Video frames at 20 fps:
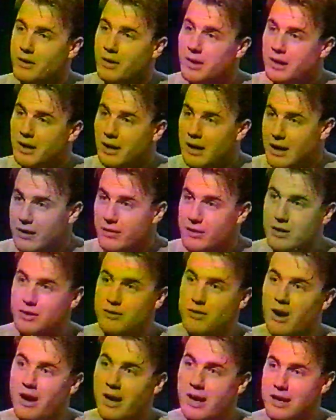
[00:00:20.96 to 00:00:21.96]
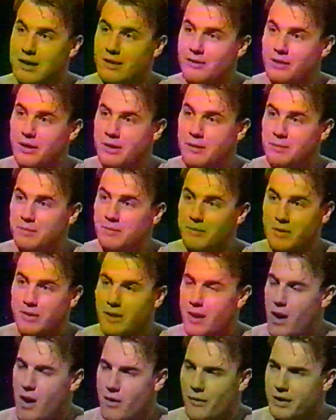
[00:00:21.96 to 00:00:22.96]
in the dryer for
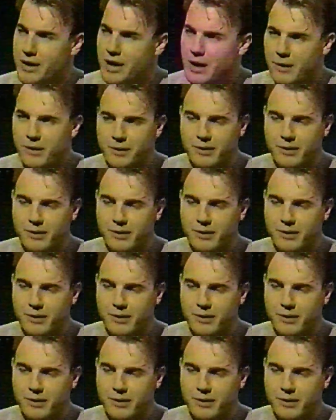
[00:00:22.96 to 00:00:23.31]
half an hour,